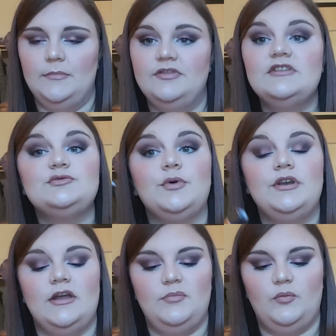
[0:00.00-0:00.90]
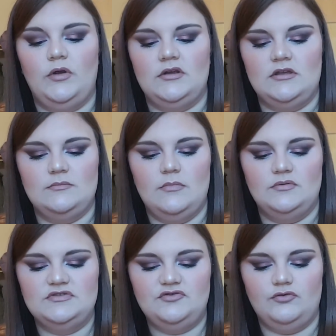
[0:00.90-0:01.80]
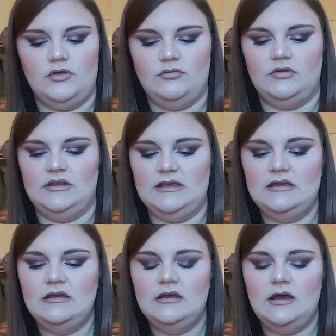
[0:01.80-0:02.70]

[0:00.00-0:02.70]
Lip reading: This one I've been wearing most frequently.